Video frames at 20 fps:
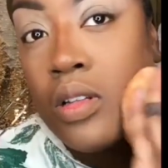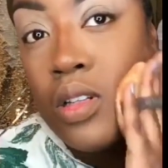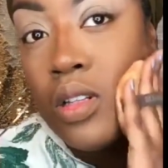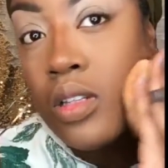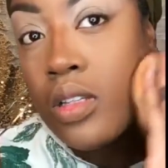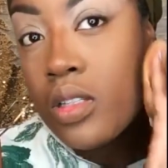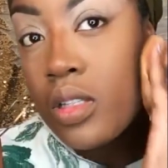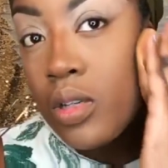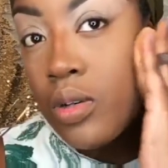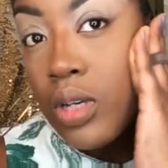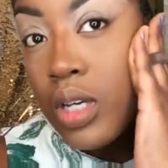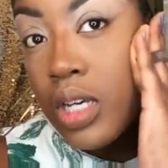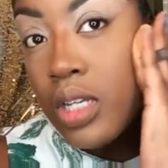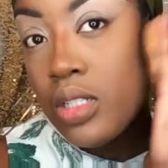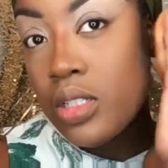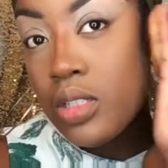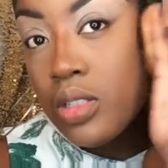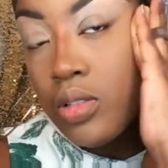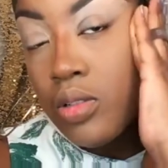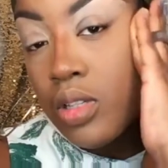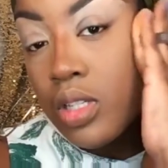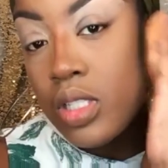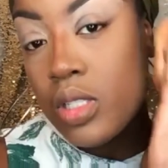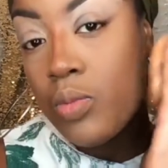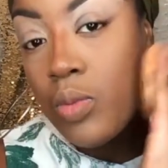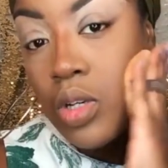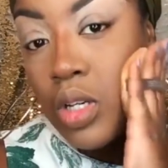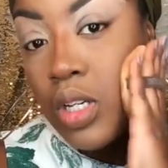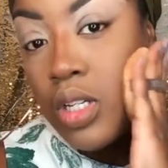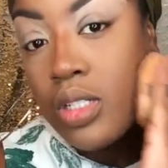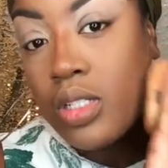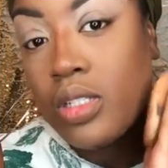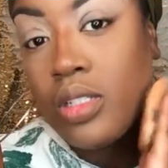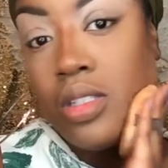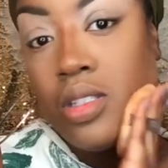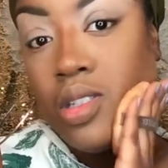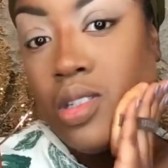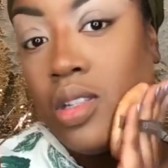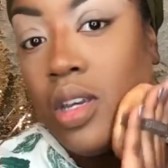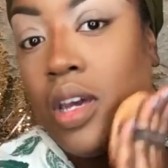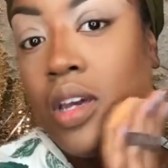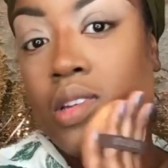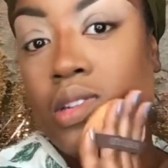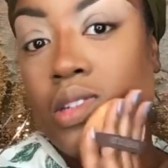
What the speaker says: let's go ahead and just do this, and we're going to just set